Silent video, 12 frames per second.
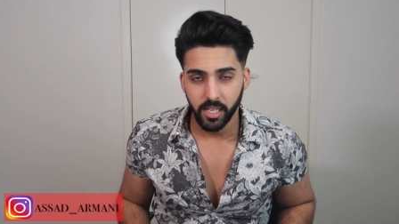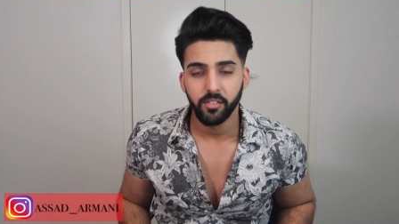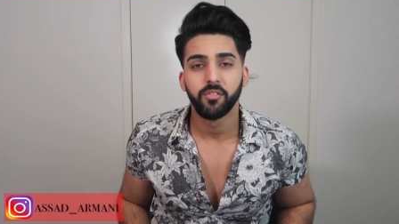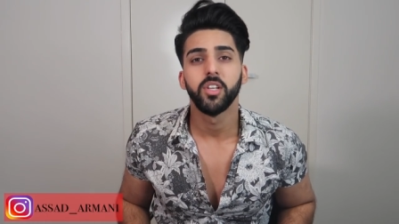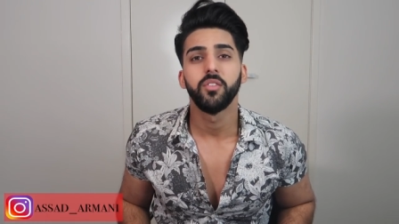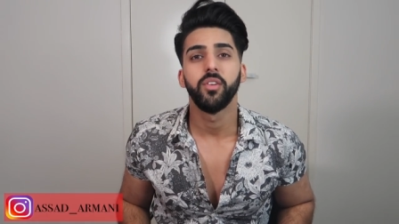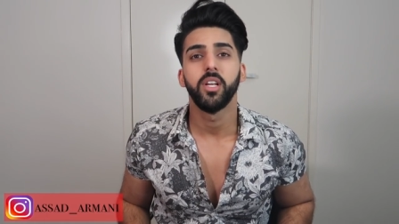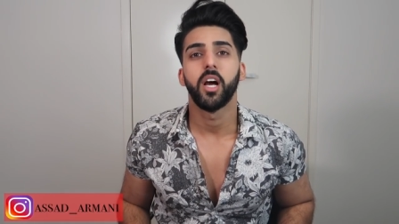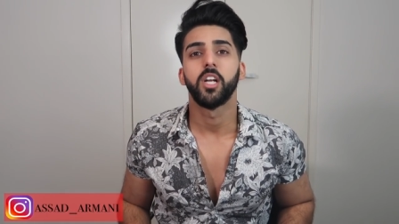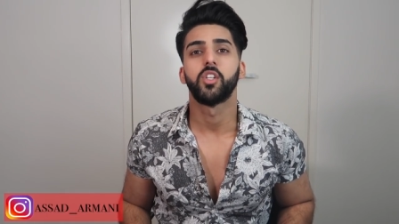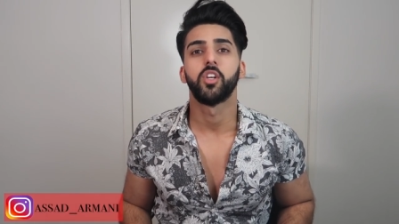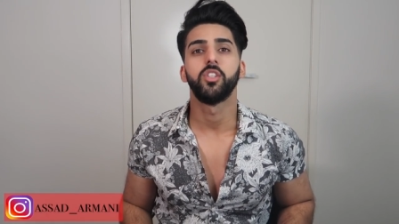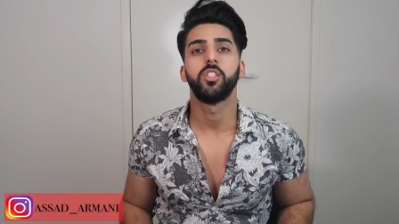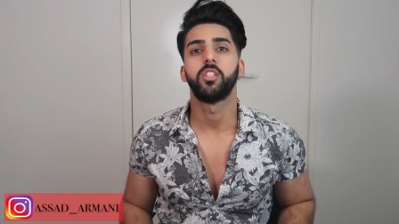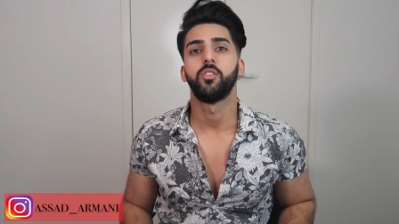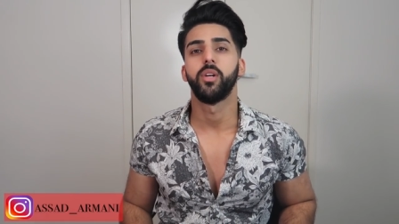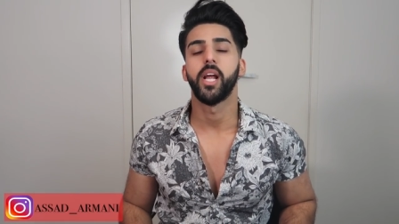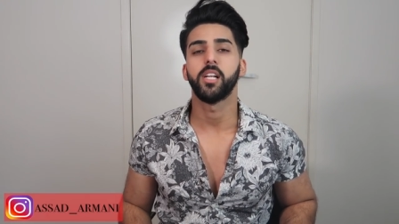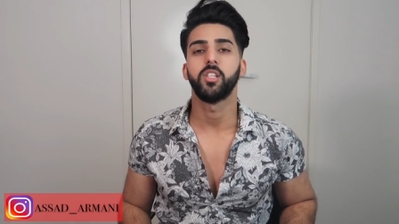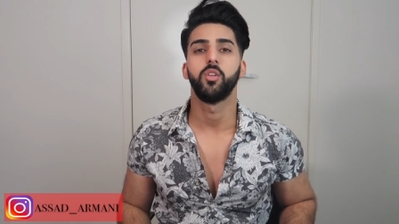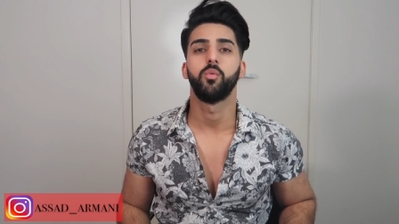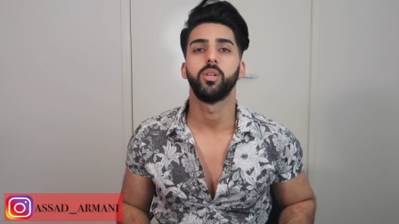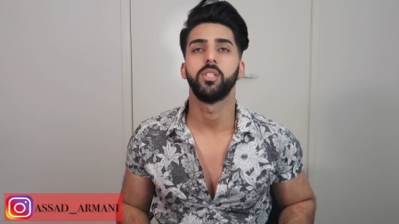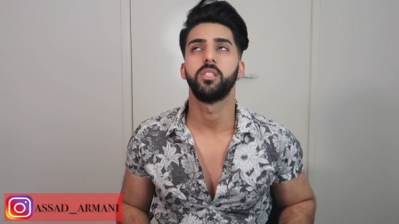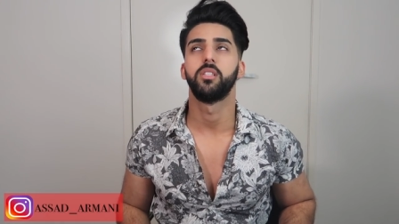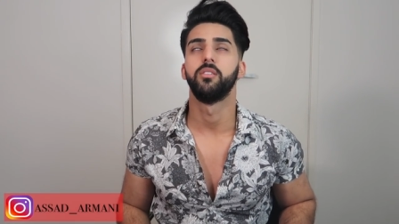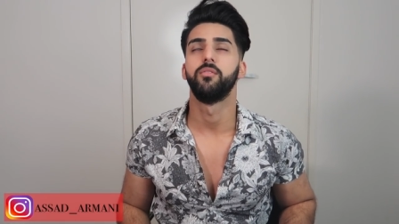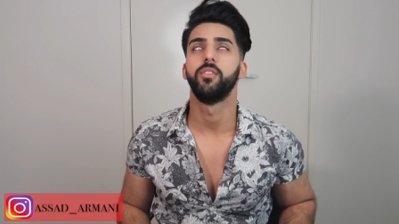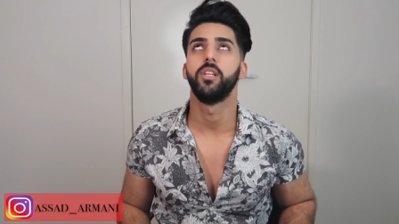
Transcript: and the first video I chose to react to was the